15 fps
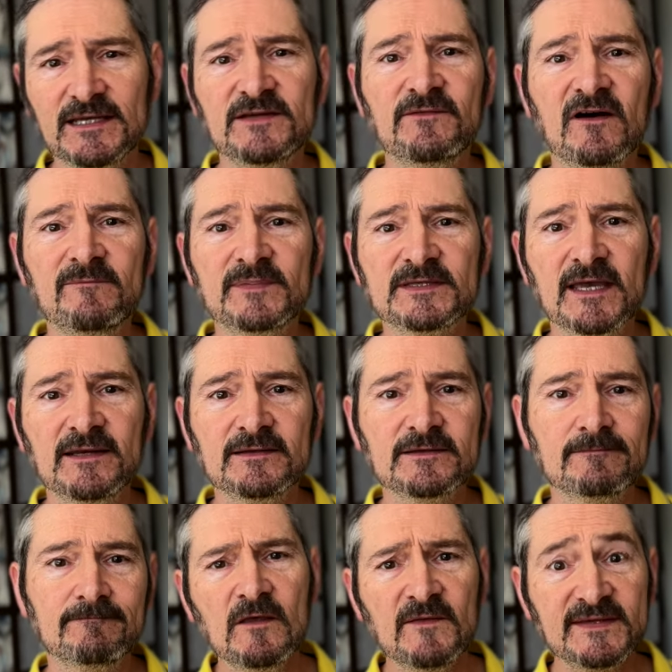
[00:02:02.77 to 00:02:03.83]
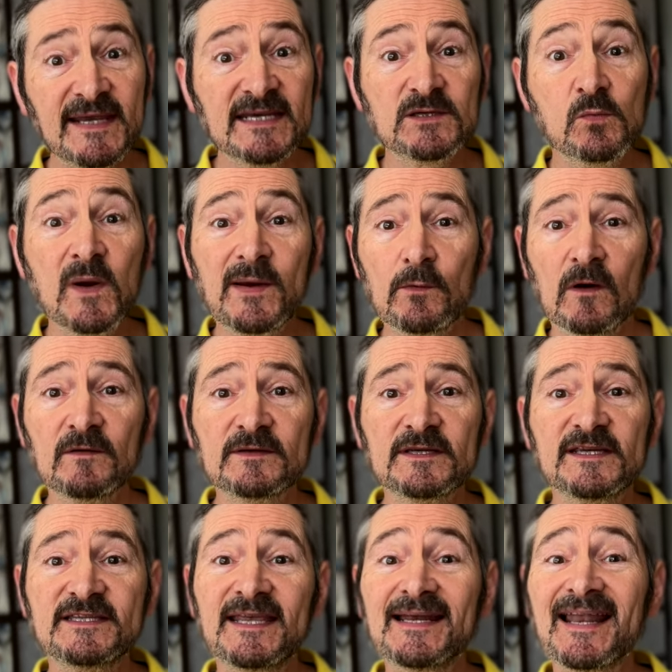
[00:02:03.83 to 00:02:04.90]
85%. The data we want
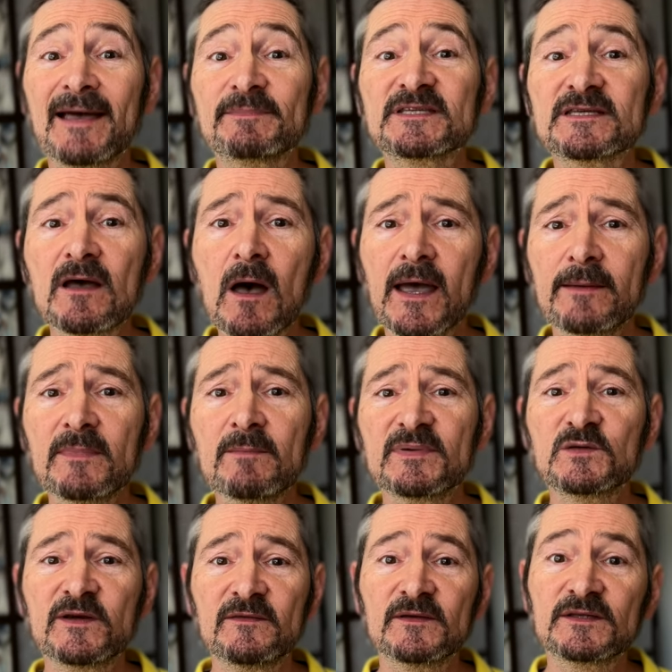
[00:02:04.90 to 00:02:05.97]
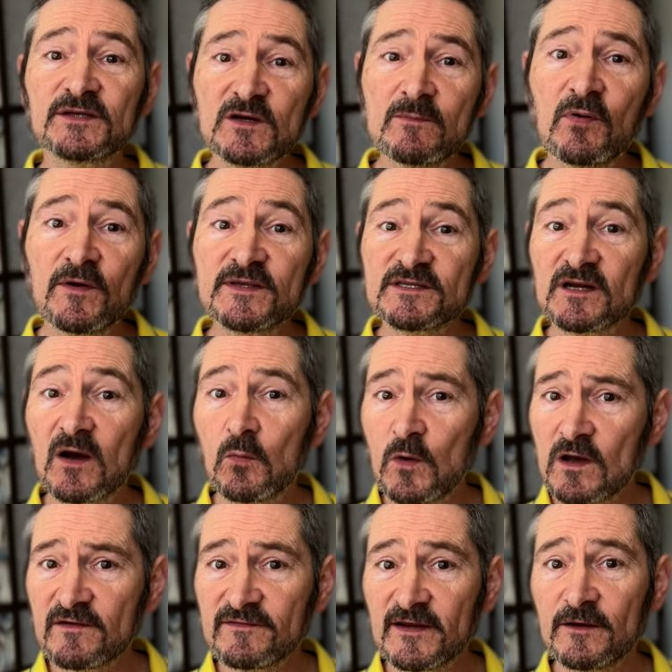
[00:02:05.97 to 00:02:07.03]
is the elapsed time between the two points in our
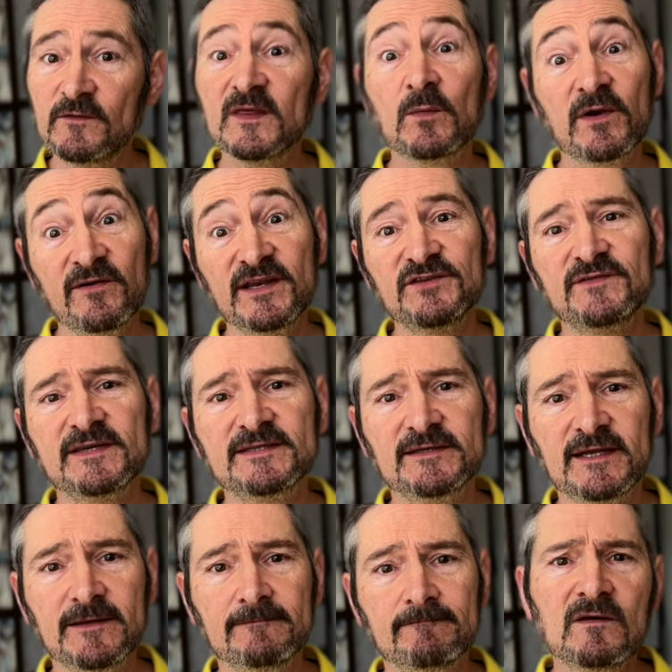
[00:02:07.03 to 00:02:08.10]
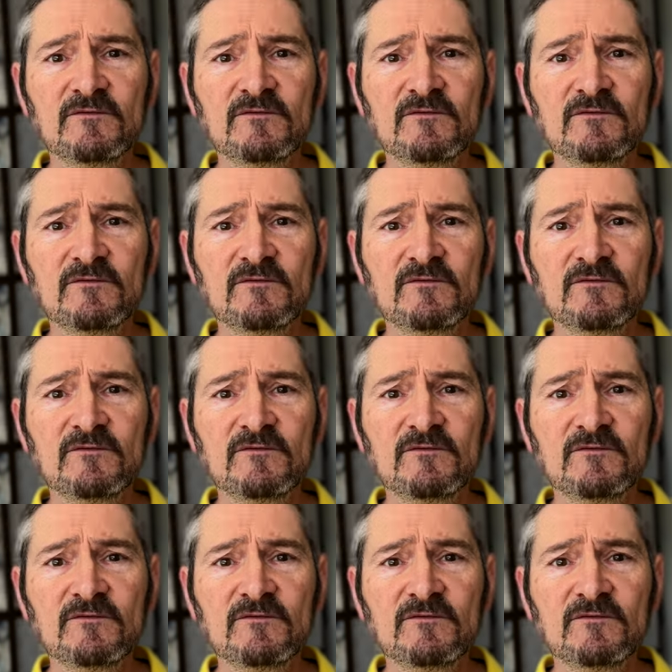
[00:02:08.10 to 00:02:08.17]
workflow that we're interested in.